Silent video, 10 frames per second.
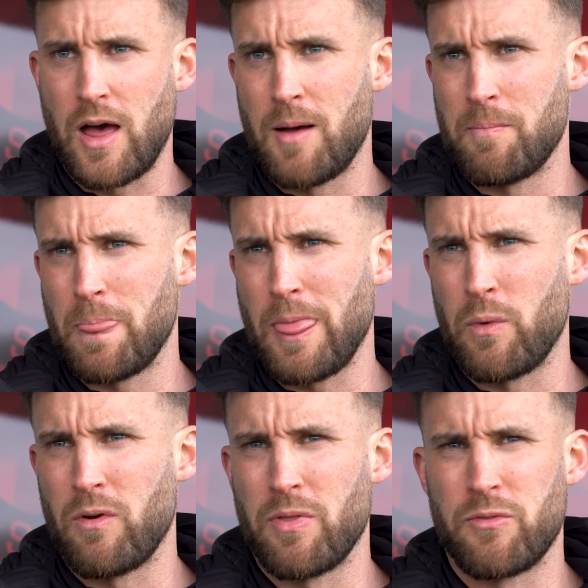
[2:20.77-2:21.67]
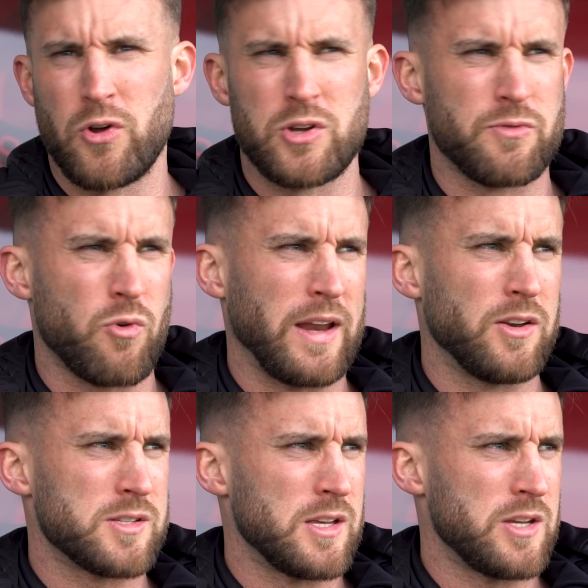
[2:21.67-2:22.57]
Um, we're on the verge of
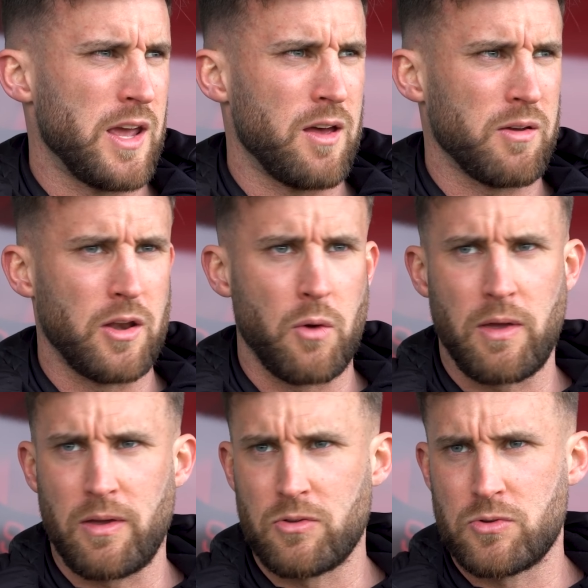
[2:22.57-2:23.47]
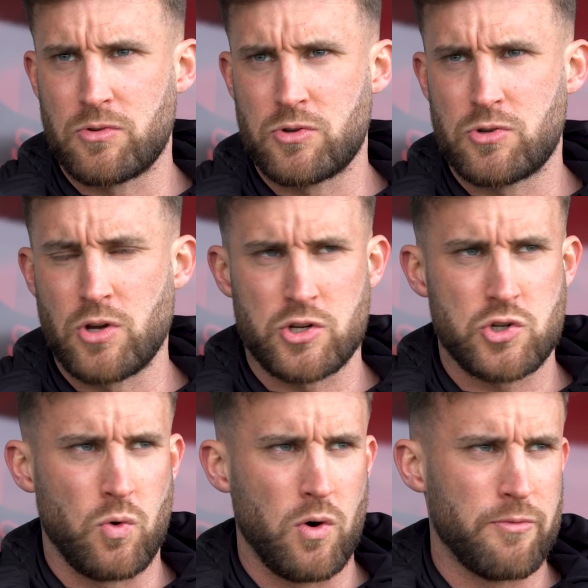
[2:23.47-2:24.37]
greatness this year. You know, just
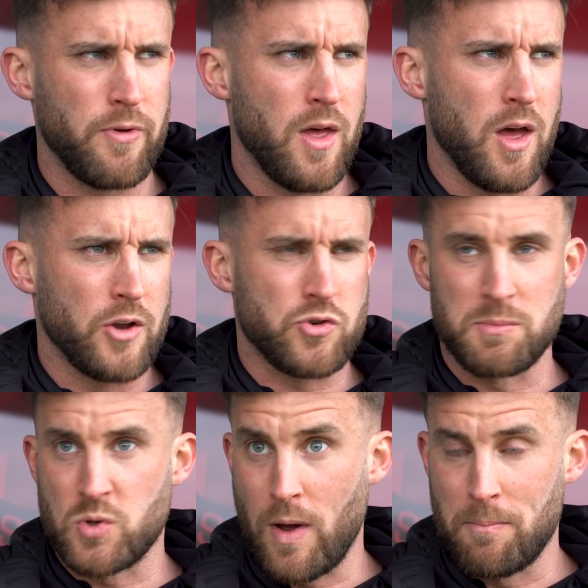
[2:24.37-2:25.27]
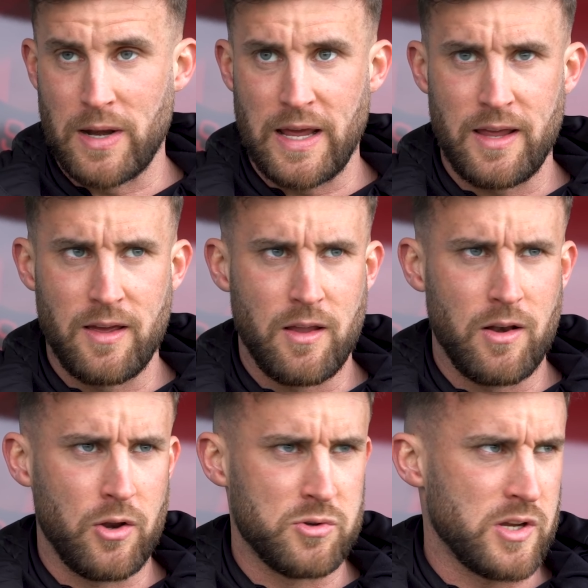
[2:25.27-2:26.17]
short of a trip to Wembley,
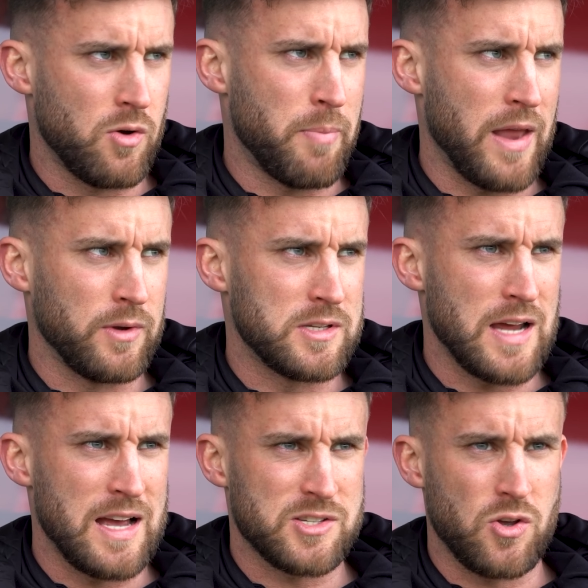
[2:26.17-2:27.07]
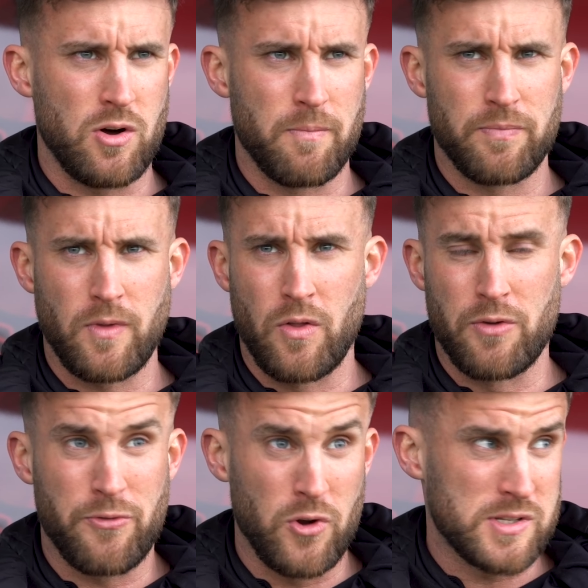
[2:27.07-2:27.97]
losing on penalties to Ascot on
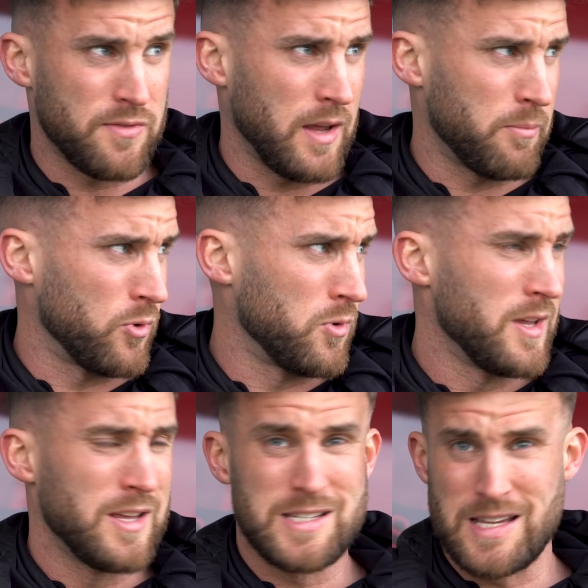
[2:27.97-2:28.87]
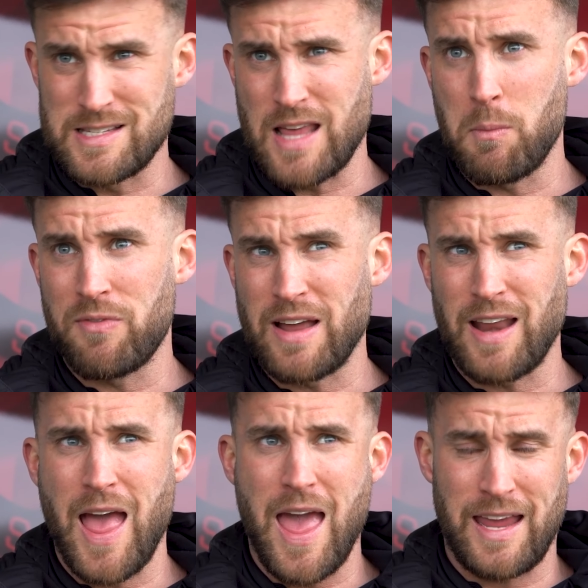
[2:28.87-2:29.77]
the 1st of April. Since then, we've had
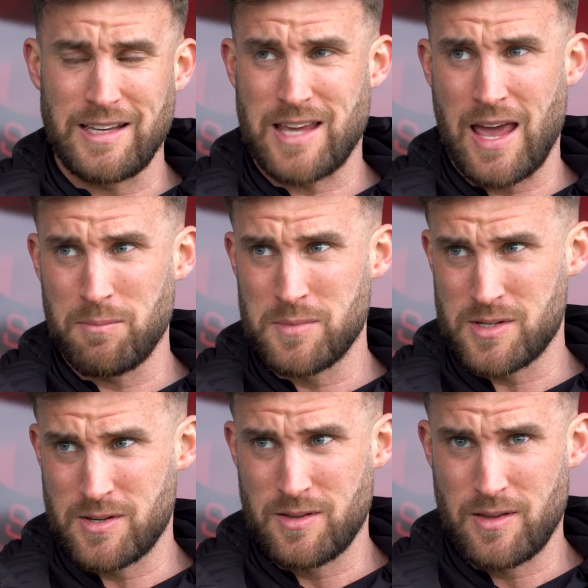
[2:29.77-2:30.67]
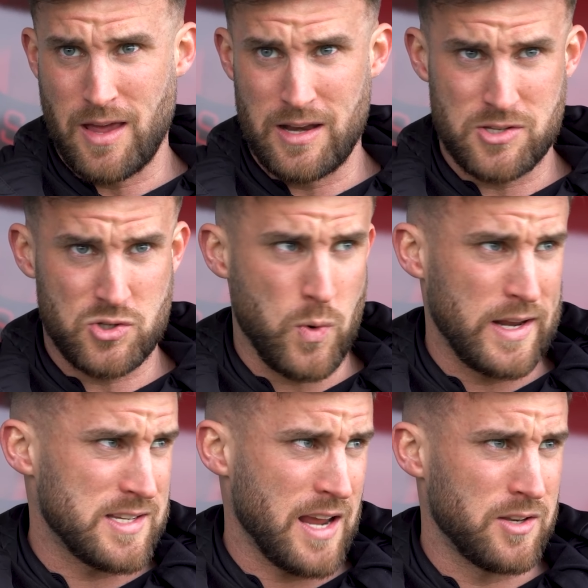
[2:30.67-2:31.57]
eight games, and it's the
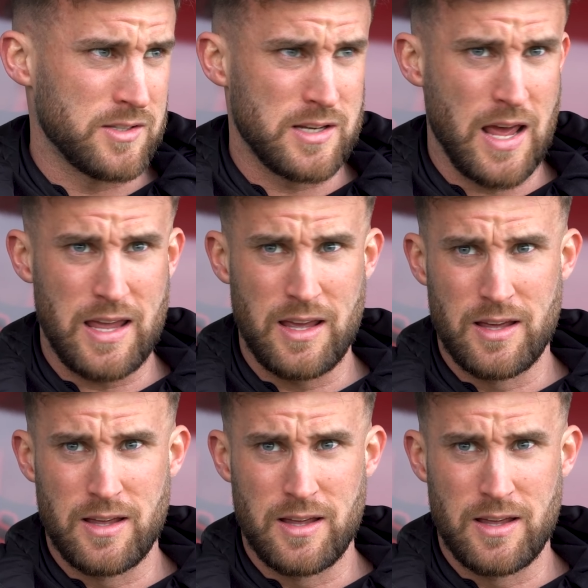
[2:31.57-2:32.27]
22nd today.